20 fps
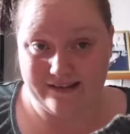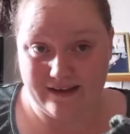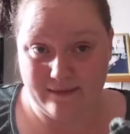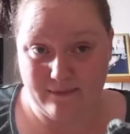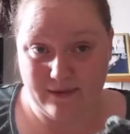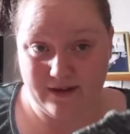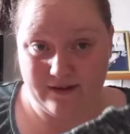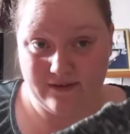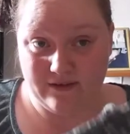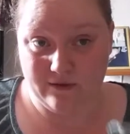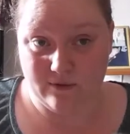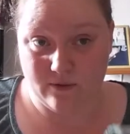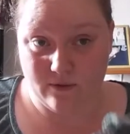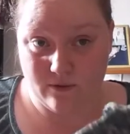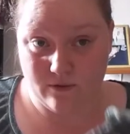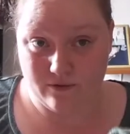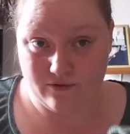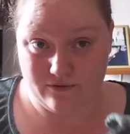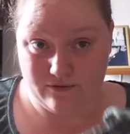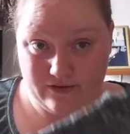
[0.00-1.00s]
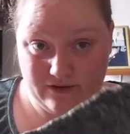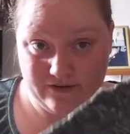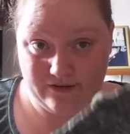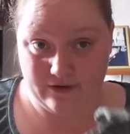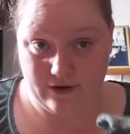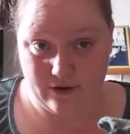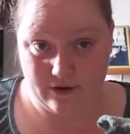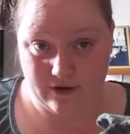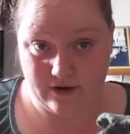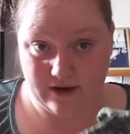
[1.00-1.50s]
similar to your ordinary
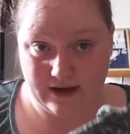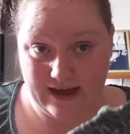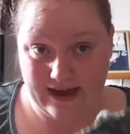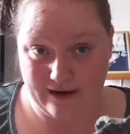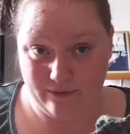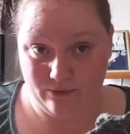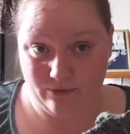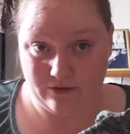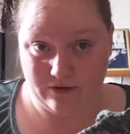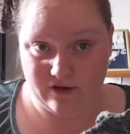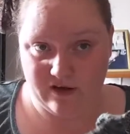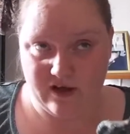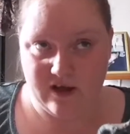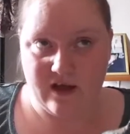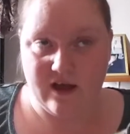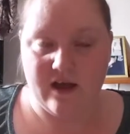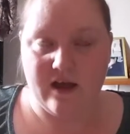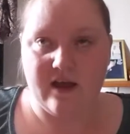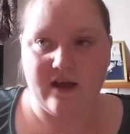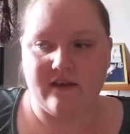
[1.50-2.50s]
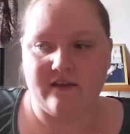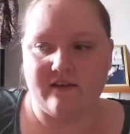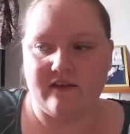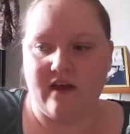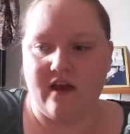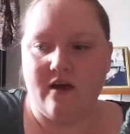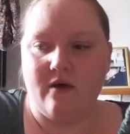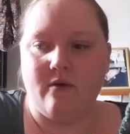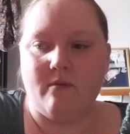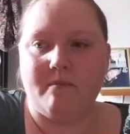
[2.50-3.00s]
sock count.
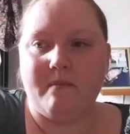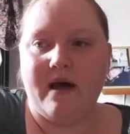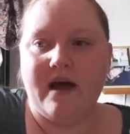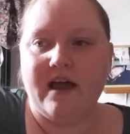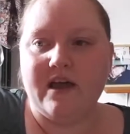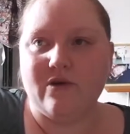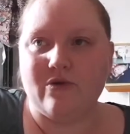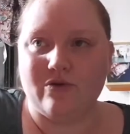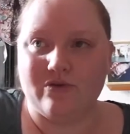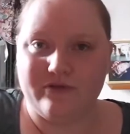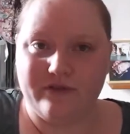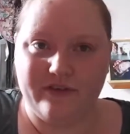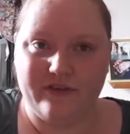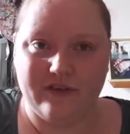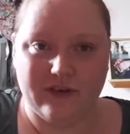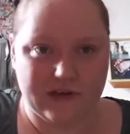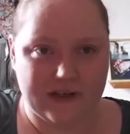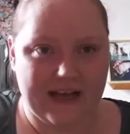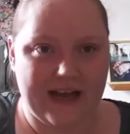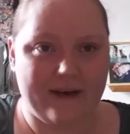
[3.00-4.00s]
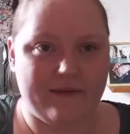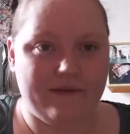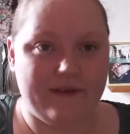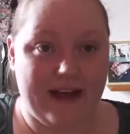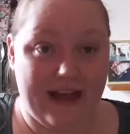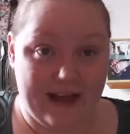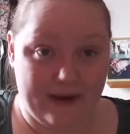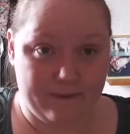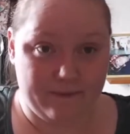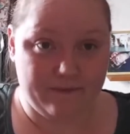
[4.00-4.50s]
So my ordinary sock count
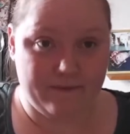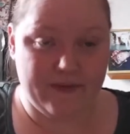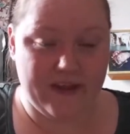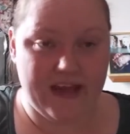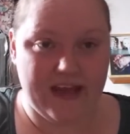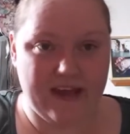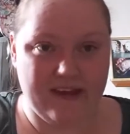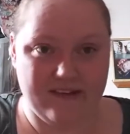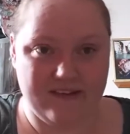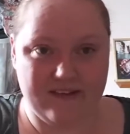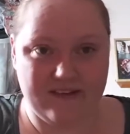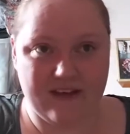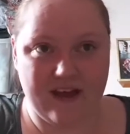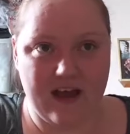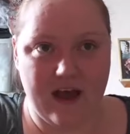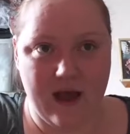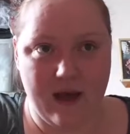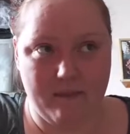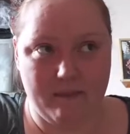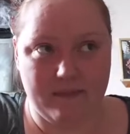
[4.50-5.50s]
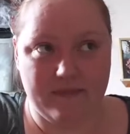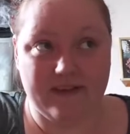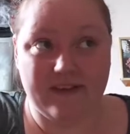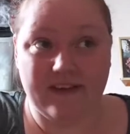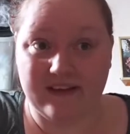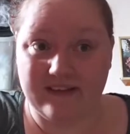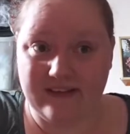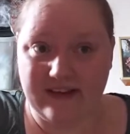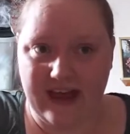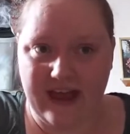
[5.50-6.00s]
now is
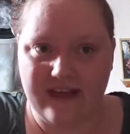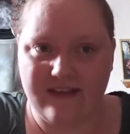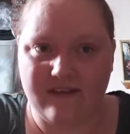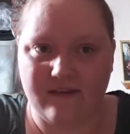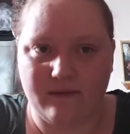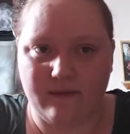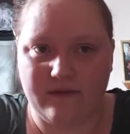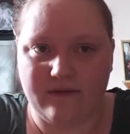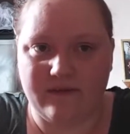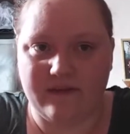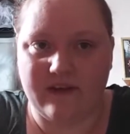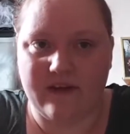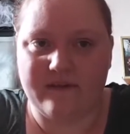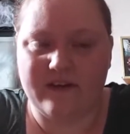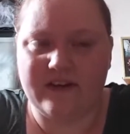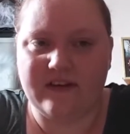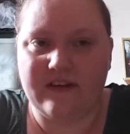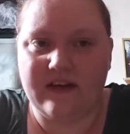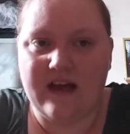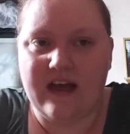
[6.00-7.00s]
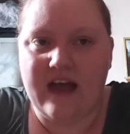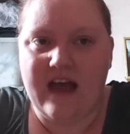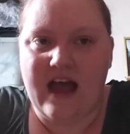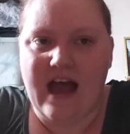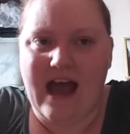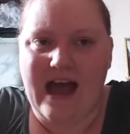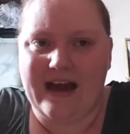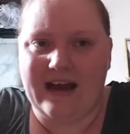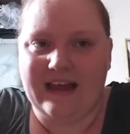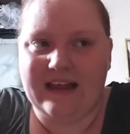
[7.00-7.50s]
68, as we've discovered.
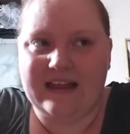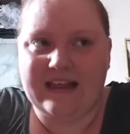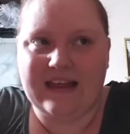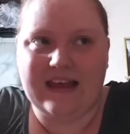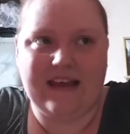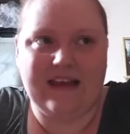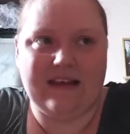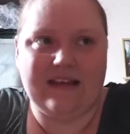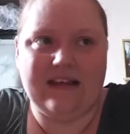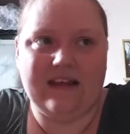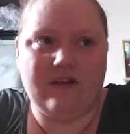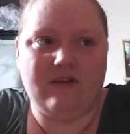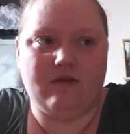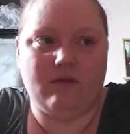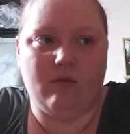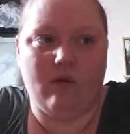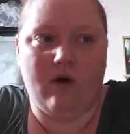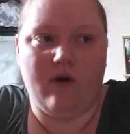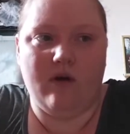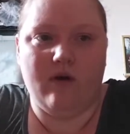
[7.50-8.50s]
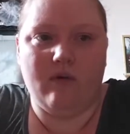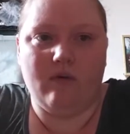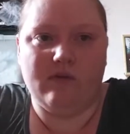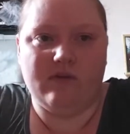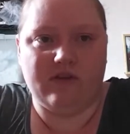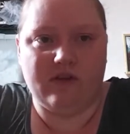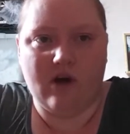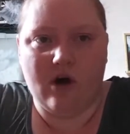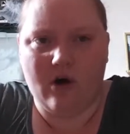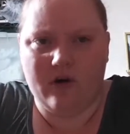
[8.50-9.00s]
And I think this one
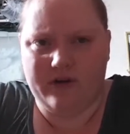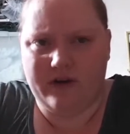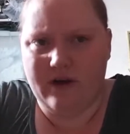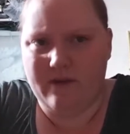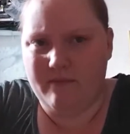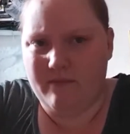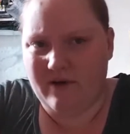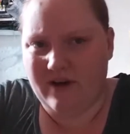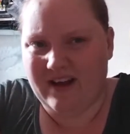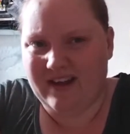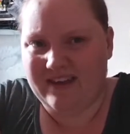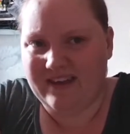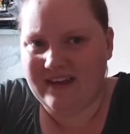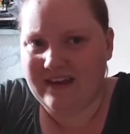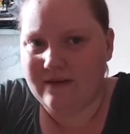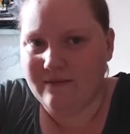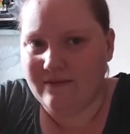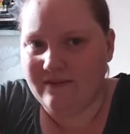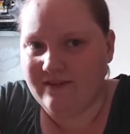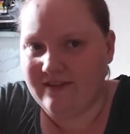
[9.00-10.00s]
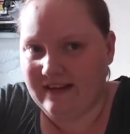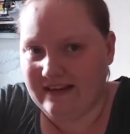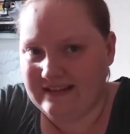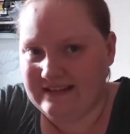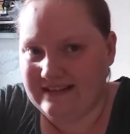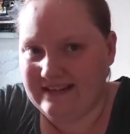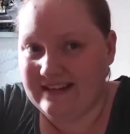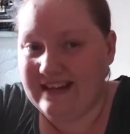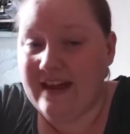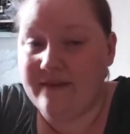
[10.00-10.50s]
was an odd number, and I think it was
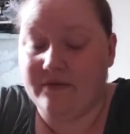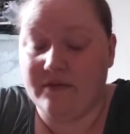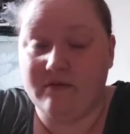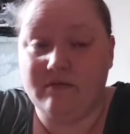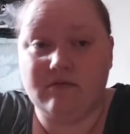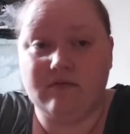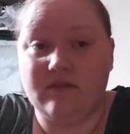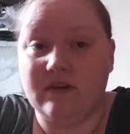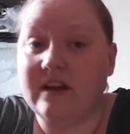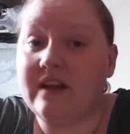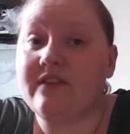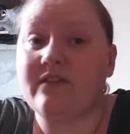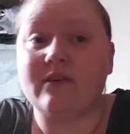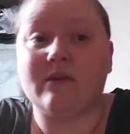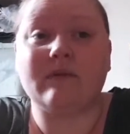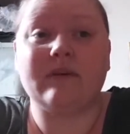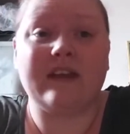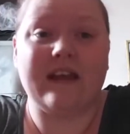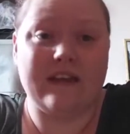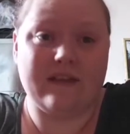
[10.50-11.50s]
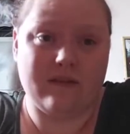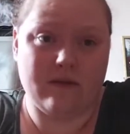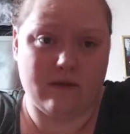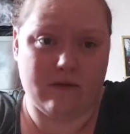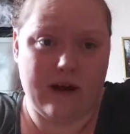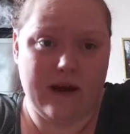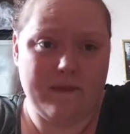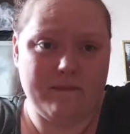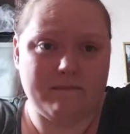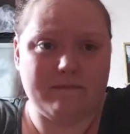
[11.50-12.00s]
67. I thought, well, that's all
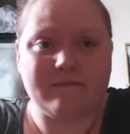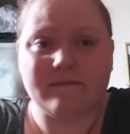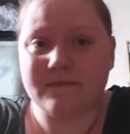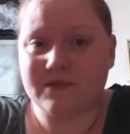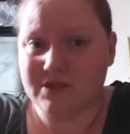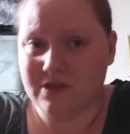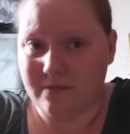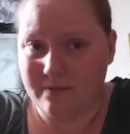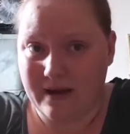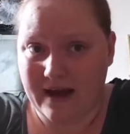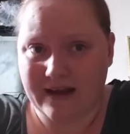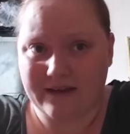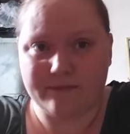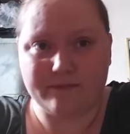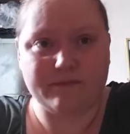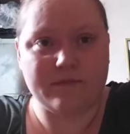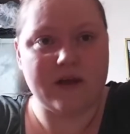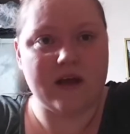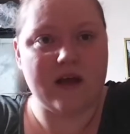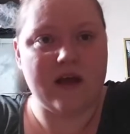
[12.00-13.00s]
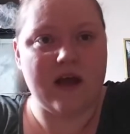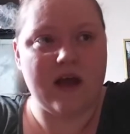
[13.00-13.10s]
right. It's not bad.